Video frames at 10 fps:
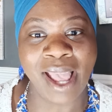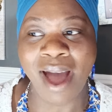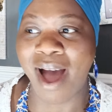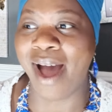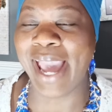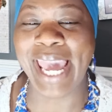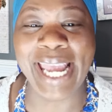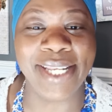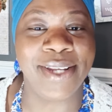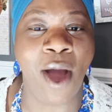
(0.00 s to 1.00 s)
A
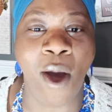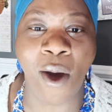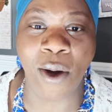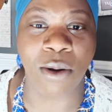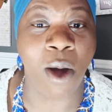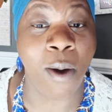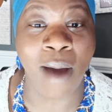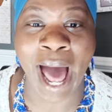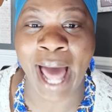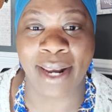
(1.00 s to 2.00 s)
hit dog gonna
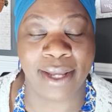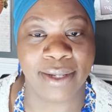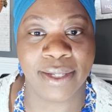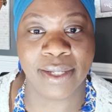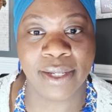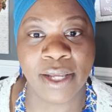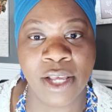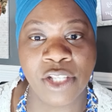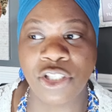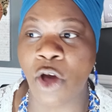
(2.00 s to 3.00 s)
holler.
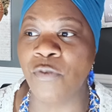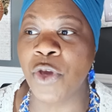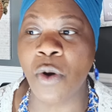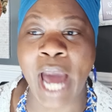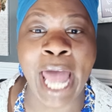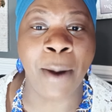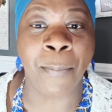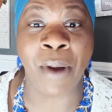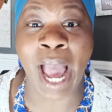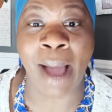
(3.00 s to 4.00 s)
So if you got a
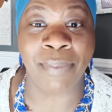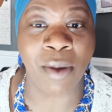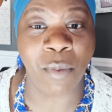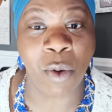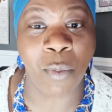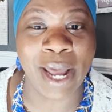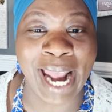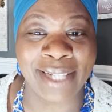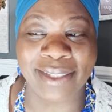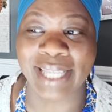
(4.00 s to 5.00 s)
problem with what
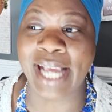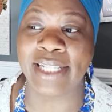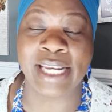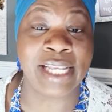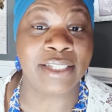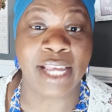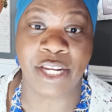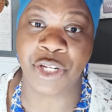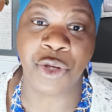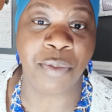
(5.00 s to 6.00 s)
I say, then it's
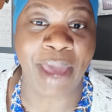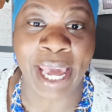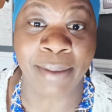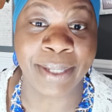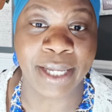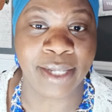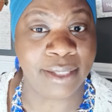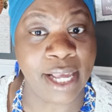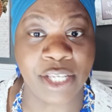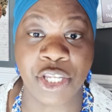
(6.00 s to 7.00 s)
hitting you, baby. It's
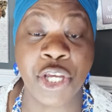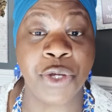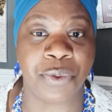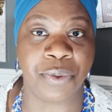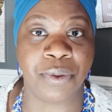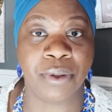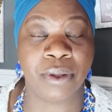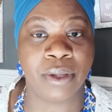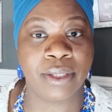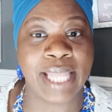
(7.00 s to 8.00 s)
hitting you.
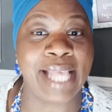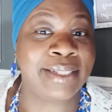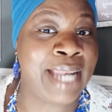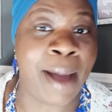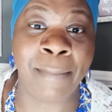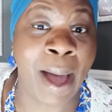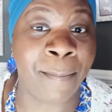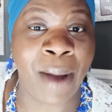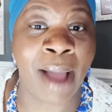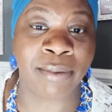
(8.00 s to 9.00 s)
That's not my
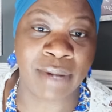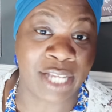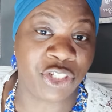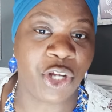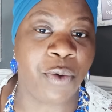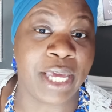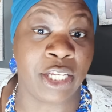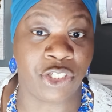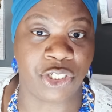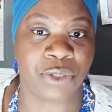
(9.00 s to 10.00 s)
problem. That's your
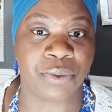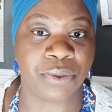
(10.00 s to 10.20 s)
issue.